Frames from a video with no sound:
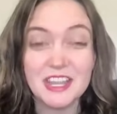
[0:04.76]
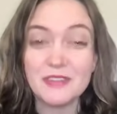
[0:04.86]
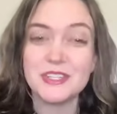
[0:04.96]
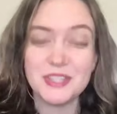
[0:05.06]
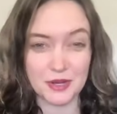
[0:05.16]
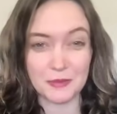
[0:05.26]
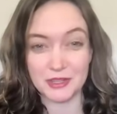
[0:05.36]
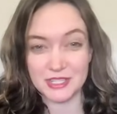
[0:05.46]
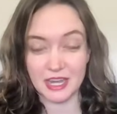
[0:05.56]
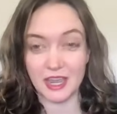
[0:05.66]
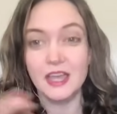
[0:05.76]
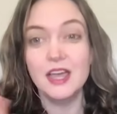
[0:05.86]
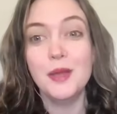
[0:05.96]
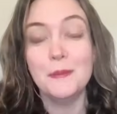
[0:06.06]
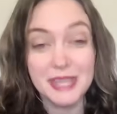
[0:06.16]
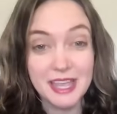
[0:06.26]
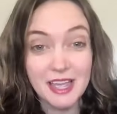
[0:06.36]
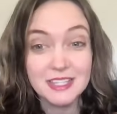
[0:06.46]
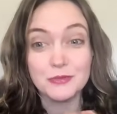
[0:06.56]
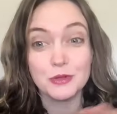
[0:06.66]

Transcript: stuff to talk about today because